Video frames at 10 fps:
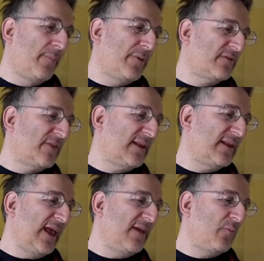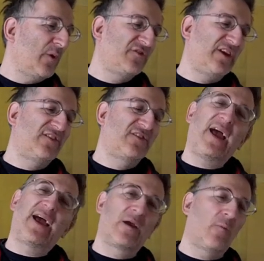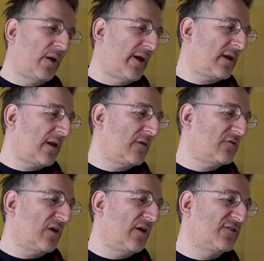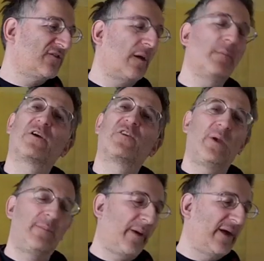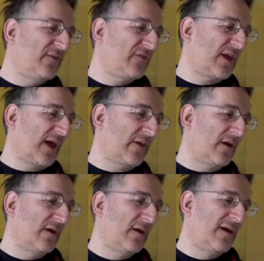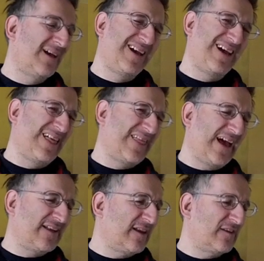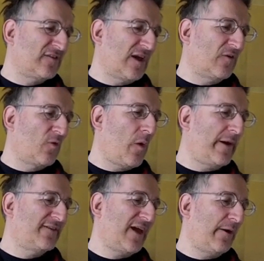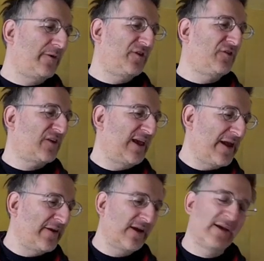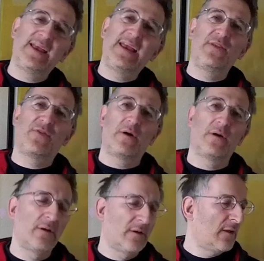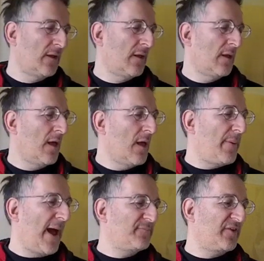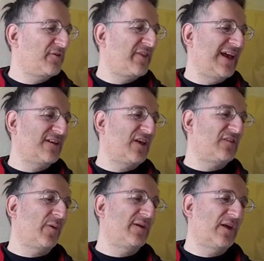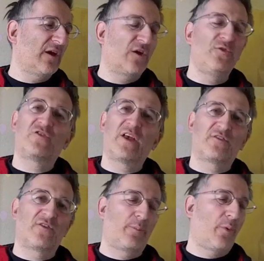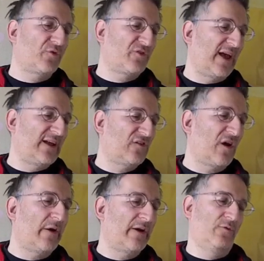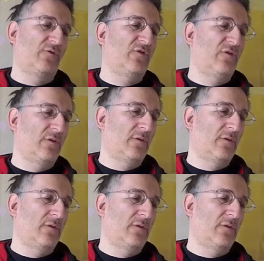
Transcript: But then, even when she sang while I clung to her stomach as we bathed together, that didn't sound quite how I was used to hearing her either. Perhaps it was the accentuating acoustics of the porcelain tiles.